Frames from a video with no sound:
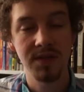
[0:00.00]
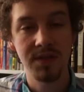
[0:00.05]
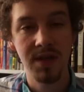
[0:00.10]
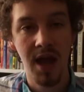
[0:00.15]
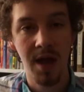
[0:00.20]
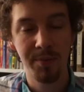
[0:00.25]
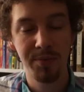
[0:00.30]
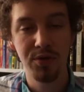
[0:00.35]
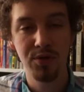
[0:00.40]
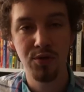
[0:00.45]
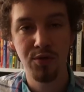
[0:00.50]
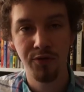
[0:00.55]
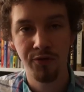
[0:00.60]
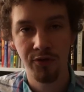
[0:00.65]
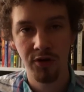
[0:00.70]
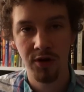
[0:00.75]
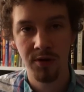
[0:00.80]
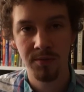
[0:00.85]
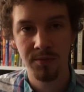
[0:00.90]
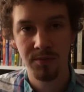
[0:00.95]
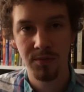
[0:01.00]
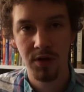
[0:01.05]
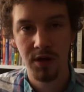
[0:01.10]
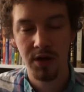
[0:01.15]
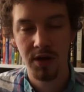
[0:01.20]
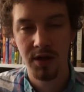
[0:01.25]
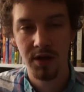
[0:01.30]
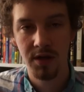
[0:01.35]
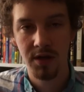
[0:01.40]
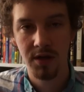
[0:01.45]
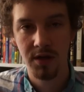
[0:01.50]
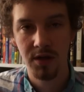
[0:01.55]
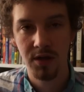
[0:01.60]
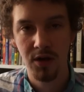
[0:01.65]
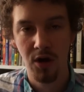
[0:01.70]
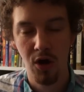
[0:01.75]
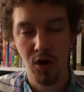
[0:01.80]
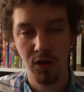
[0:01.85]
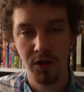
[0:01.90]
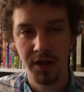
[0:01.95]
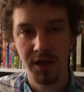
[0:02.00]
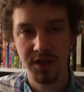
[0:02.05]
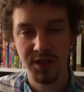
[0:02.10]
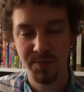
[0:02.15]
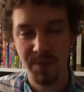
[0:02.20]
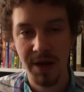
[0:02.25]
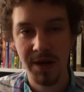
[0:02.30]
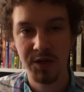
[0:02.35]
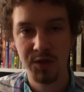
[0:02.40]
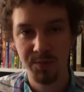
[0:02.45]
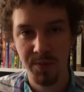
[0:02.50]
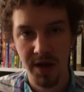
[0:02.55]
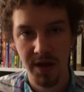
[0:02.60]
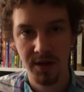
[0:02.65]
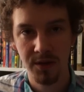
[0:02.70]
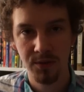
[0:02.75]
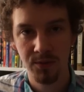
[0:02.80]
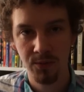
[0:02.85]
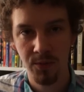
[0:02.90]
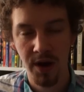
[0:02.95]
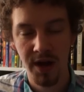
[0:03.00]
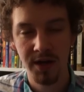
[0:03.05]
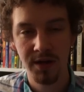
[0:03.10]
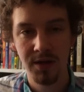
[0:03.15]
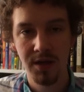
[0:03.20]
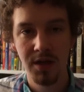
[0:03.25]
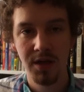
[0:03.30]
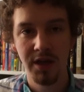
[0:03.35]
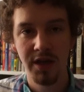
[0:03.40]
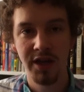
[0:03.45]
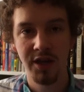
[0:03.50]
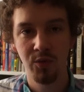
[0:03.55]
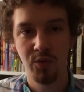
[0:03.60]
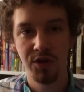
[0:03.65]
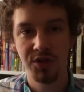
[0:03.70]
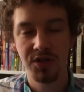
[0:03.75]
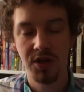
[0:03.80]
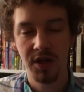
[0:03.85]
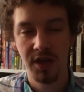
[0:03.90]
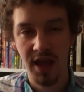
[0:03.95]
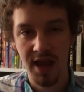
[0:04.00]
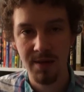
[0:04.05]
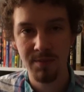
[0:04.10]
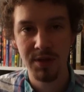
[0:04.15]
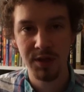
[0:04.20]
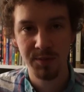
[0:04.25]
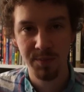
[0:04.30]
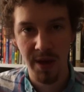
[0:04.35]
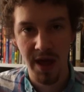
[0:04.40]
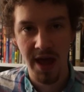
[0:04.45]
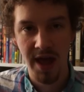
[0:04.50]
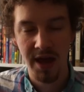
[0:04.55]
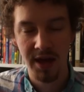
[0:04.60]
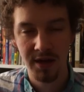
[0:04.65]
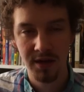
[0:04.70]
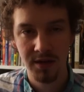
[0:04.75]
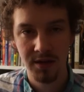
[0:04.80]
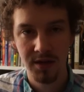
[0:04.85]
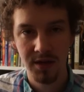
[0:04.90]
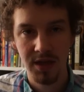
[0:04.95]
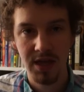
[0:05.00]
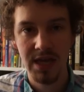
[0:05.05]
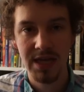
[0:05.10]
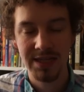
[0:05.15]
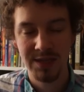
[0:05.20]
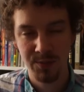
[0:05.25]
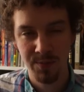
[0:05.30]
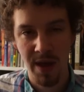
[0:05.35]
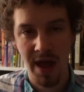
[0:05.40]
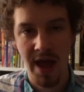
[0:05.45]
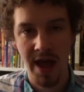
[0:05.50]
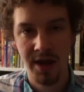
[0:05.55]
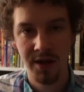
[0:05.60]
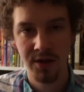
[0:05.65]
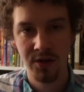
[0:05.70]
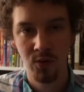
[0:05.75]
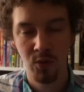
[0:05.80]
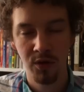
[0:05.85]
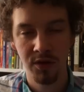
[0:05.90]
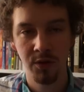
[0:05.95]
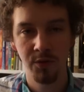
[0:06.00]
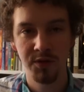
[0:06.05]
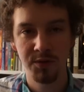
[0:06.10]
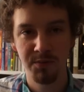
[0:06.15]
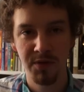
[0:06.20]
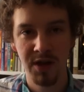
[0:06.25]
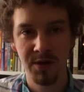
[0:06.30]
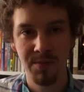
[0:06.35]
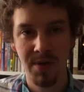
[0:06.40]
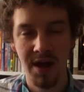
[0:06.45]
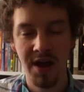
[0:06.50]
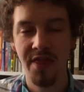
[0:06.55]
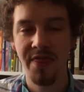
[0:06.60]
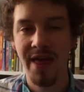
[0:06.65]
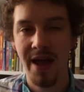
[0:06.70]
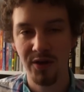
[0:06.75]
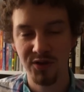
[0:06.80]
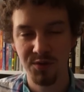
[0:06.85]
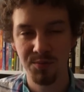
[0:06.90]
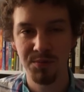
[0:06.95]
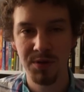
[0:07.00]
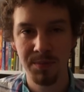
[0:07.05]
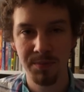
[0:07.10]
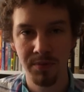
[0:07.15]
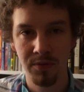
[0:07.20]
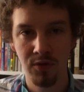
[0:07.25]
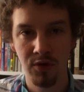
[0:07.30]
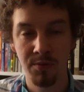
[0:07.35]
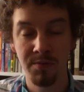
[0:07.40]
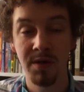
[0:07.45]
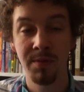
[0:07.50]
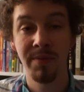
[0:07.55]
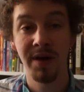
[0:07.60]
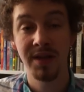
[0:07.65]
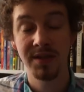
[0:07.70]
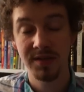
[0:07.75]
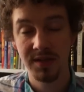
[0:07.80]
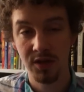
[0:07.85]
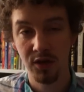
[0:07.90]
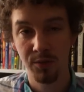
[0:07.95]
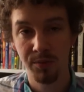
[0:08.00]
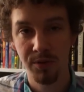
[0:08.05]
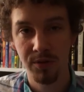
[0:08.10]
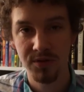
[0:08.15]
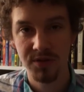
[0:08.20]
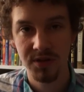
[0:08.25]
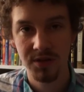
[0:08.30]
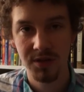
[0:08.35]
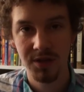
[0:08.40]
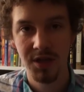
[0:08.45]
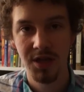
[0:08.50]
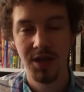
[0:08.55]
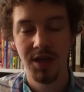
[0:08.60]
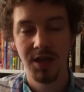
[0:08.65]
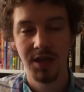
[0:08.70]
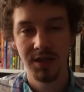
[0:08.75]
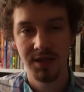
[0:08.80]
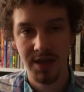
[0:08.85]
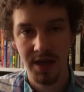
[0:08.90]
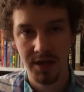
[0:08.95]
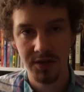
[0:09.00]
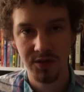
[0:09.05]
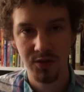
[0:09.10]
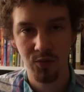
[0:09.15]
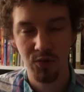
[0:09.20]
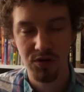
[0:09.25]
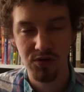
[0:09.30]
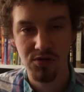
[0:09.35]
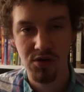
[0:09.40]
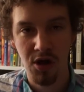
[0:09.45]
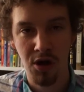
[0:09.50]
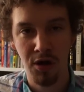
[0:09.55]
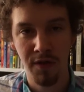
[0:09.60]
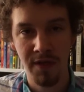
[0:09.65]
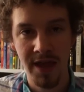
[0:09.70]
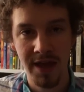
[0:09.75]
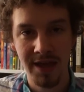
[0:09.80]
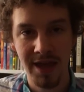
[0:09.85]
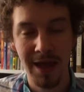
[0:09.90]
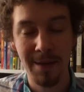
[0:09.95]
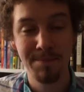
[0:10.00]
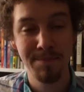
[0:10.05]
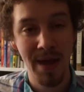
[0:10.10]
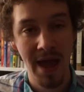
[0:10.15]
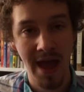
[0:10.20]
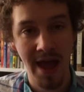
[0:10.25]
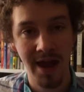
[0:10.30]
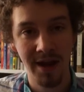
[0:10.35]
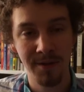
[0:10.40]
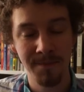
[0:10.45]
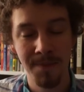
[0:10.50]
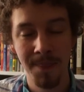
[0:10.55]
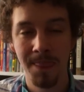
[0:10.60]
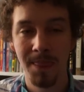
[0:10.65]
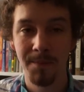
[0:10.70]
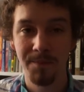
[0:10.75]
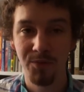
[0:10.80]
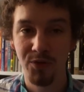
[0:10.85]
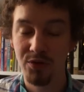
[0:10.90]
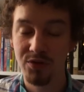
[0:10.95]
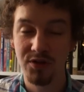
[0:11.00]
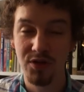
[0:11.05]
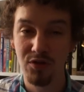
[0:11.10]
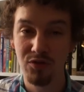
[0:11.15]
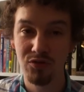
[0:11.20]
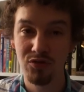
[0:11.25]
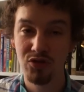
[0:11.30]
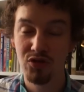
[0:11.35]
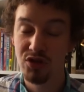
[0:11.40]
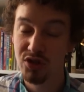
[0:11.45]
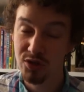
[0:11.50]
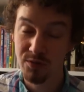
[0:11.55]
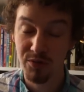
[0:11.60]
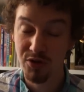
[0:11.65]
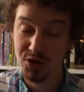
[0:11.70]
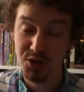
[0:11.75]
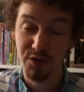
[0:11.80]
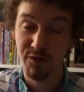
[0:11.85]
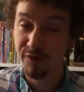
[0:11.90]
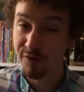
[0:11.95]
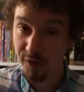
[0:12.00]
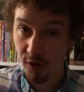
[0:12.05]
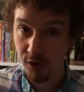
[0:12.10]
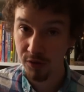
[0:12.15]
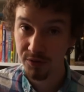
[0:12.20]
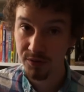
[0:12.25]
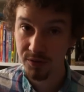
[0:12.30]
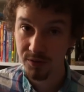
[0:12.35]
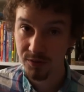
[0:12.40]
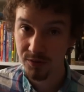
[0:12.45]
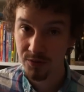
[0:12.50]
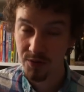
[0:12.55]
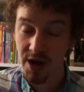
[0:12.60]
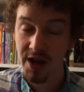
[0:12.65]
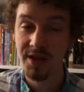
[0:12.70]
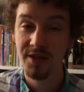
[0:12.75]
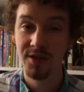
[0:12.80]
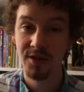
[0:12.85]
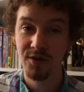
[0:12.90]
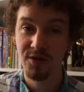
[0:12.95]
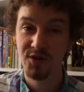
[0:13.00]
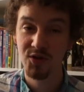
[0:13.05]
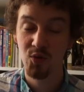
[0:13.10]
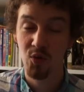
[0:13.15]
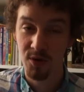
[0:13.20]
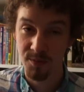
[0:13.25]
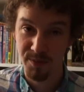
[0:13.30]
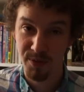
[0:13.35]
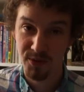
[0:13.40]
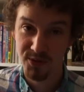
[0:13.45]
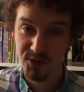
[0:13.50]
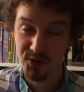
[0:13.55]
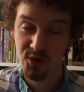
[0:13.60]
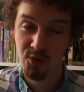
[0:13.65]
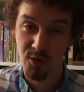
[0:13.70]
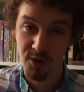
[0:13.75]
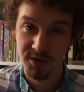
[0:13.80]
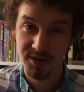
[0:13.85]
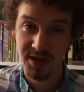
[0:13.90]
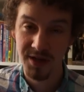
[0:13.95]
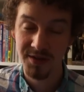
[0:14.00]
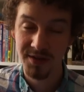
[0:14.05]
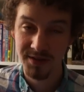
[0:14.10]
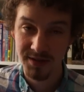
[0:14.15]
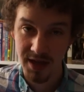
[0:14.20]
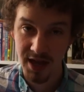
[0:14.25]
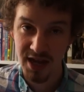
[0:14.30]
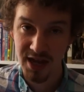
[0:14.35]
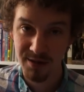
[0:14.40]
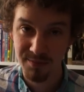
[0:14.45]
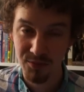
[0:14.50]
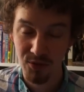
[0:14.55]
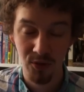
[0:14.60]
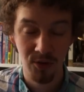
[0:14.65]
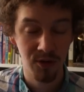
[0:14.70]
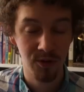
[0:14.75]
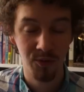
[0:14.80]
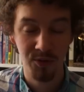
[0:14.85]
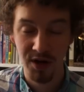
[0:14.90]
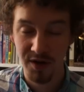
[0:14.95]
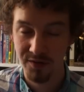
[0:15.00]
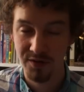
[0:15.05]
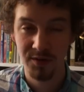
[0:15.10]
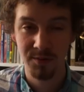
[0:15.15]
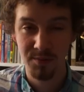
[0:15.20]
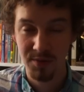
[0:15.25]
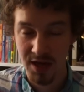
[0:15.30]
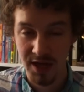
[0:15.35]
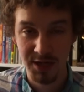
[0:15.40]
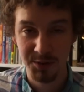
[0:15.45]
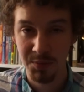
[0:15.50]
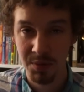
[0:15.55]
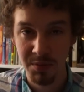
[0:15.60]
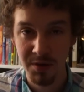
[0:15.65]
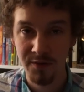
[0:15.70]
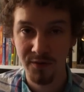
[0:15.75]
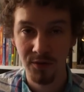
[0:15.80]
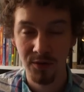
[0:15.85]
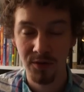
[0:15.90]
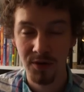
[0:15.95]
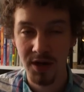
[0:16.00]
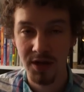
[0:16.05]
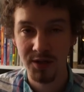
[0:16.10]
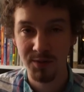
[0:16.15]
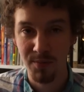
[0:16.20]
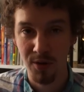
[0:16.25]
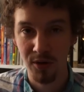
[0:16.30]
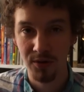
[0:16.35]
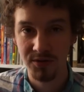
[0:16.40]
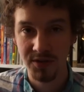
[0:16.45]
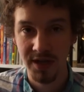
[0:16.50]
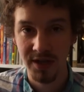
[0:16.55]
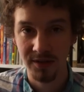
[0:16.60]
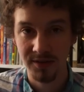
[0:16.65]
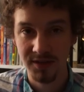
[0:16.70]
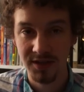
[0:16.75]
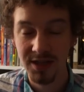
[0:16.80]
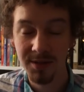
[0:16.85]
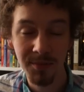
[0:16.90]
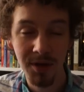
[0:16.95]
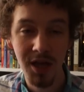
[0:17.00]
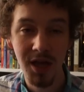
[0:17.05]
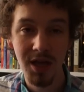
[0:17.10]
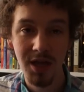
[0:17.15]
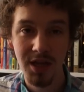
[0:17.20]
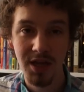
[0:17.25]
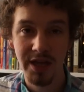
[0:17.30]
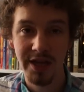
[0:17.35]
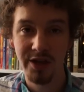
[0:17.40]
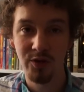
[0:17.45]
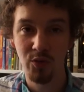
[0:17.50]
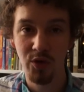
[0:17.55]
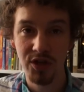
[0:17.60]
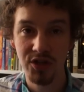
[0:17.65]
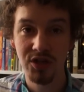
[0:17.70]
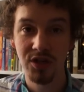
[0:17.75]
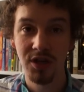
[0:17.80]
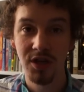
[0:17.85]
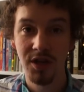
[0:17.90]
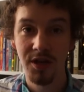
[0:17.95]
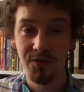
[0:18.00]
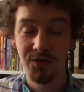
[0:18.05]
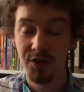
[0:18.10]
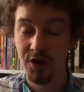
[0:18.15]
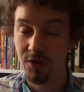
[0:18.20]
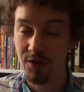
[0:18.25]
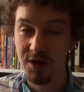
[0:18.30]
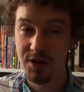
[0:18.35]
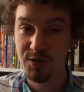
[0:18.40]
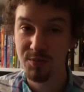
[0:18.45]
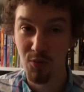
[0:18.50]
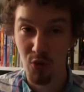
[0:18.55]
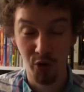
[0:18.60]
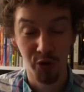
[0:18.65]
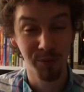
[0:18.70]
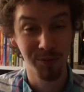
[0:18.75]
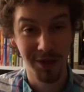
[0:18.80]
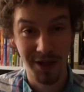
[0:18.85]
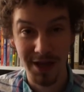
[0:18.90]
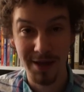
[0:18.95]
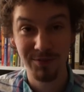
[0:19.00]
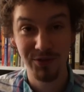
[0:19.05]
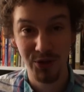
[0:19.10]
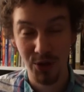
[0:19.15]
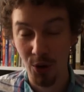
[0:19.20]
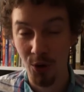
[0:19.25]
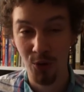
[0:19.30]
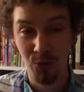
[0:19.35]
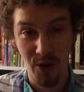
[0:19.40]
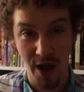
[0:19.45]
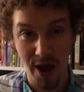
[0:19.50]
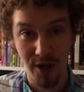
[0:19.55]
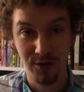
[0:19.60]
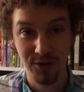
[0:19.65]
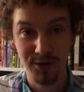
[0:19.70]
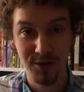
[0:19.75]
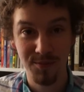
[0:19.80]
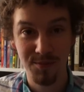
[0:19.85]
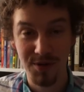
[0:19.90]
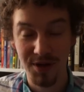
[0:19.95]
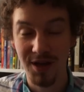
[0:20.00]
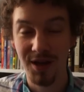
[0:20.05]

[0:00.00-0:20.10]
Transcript: stop you from calling a spade, right? In which a game that's bad is bad, whether it was made by 1,000 people or made by a single person. Yes, when you call that game bad, there's no distribution of fault, right? There's one person who worked on this game, or whatever the case may be for a smaller scale team, in which there is more blame to go around